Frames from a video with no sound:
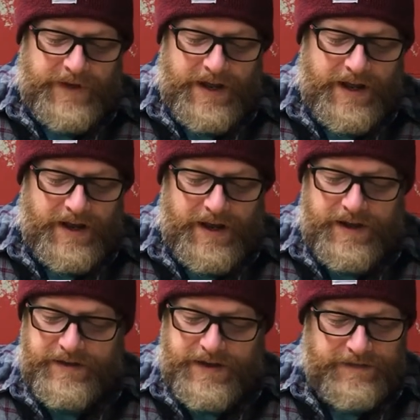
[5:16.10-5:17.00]

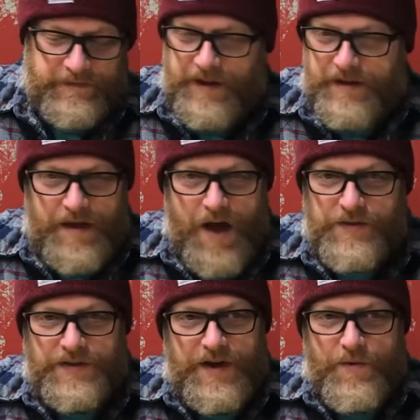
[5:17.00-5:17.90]
And then
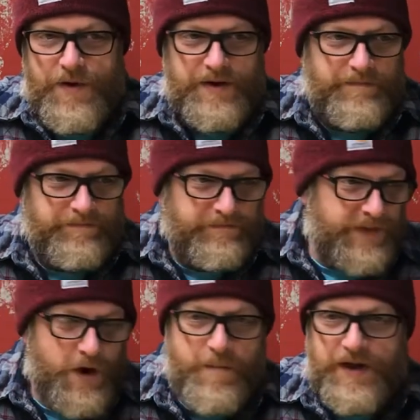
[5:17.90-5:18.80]
obviously I wanted a
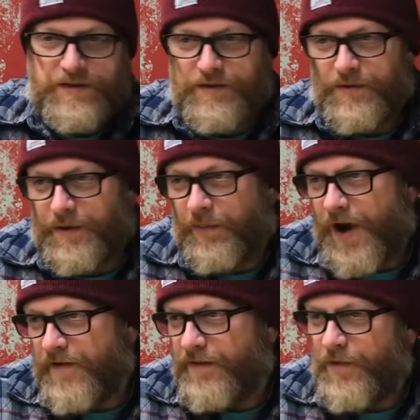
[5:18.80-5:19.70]
NeoPixel with a
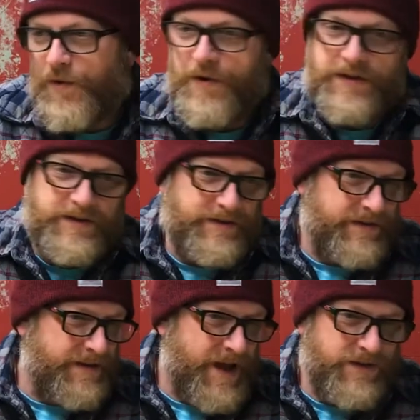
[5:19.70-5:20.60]
Profi board, and
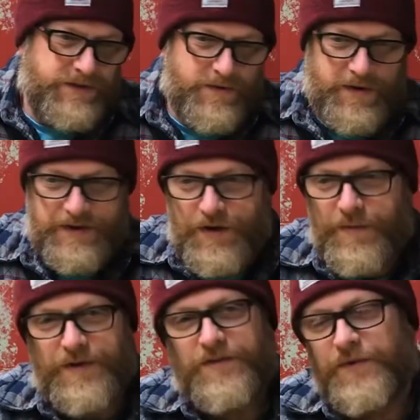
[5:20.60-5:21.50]
now I still want a
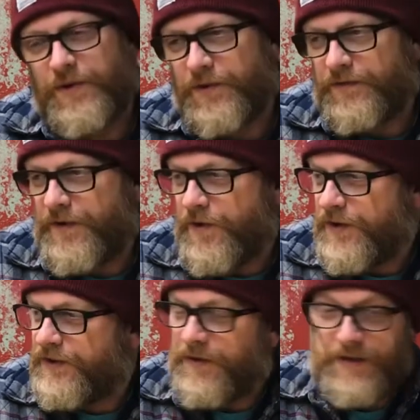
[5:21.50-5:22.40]
NeoPixel with a crystal
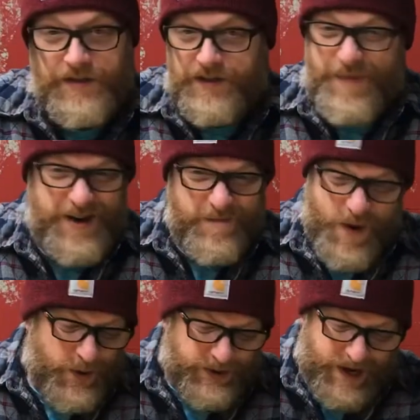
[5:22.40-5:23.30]
focus. So this is my new
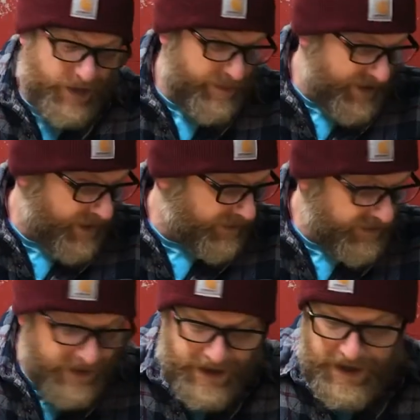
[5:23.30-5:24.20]
motorcycle apparently,
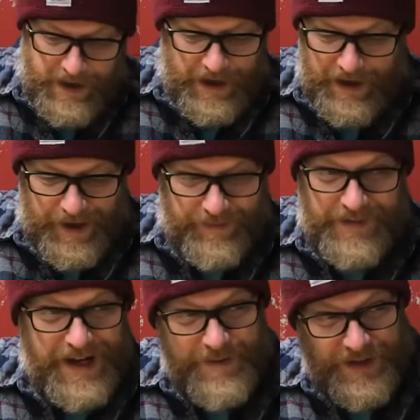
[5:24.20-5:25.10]
and I'm
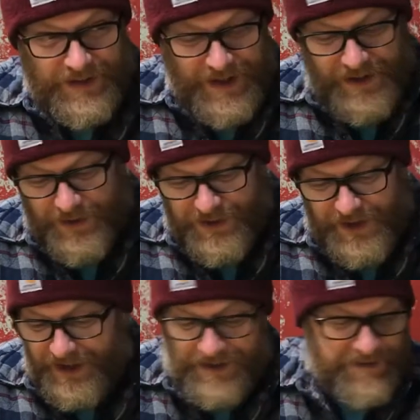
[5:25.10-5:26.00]
thinking about selling those
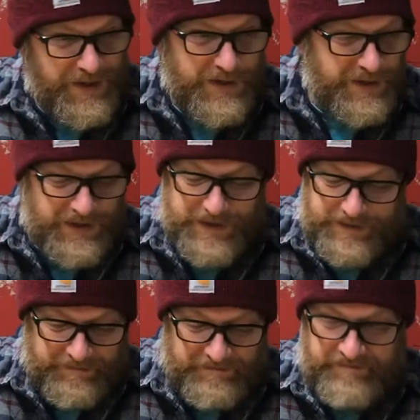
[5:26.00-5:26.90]
things eventually and just
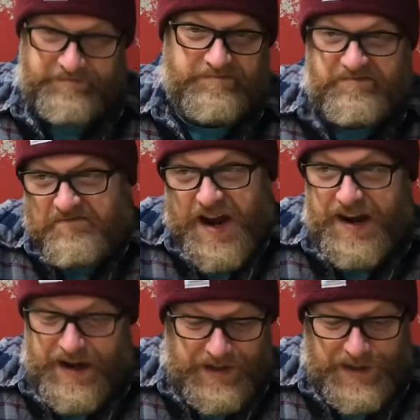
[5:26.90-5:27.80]
buy
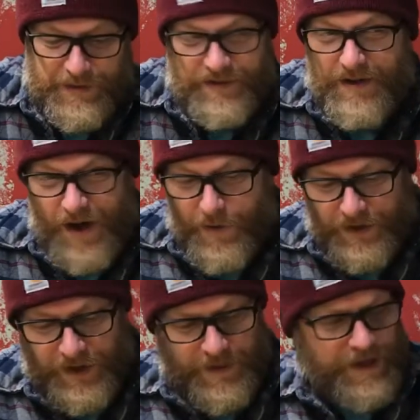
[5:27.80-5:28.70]
lightsabers. They'll always
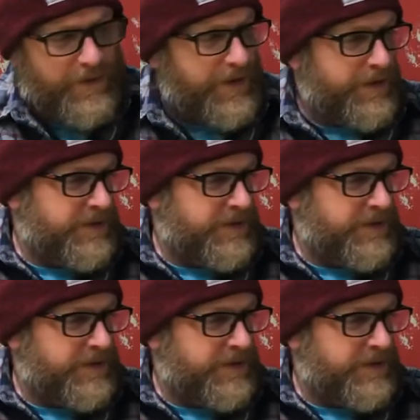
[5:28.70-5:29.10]
sell me nothing of those.